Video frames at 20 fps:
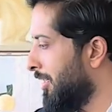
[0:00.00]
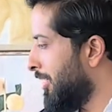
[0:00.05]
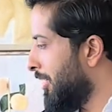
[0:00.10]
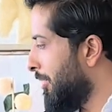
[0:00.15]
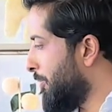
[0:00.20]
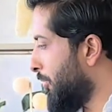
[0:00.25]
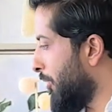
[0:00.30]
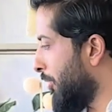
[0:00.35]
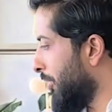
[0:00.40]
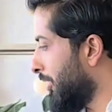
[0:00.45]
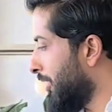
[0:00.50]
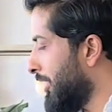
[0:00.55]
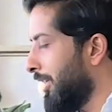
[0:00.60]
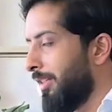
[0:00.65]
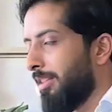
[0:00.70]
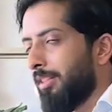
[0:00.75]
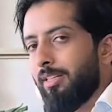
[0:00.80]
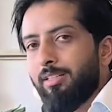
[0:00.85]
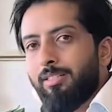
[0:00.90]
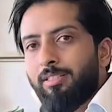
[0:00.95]
a product
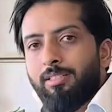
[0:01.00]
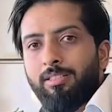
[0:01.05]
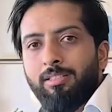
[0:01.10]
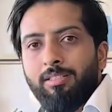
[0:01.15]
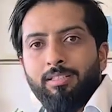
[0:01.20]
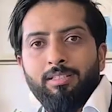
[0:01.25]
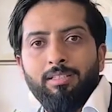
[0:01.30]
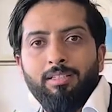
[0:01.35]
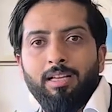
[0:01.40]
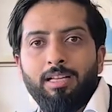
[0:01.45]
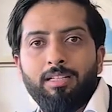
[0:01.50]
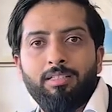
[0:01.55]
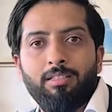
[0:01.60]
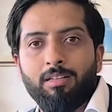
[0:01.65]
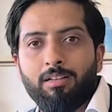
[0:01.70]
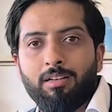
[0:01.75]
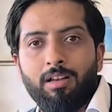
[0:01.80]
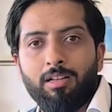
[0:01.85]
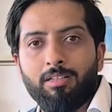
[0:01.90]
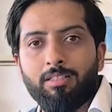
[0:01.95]
like this, it's a
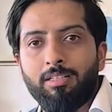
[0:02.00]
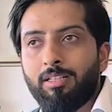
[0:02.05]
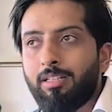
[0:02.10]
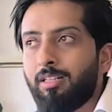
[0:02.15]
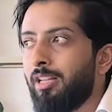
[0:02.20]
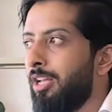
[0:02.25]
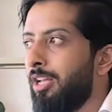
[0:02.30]
classic.